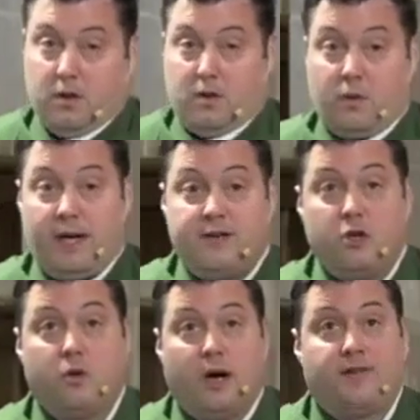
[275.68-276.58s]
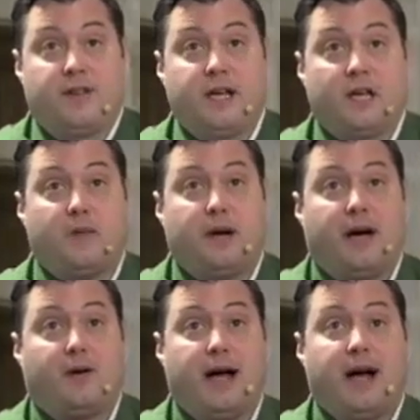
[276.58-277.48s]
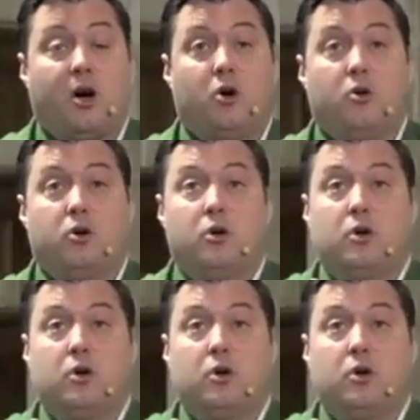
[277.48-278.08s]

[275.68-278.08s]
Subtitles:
When I do, I think about how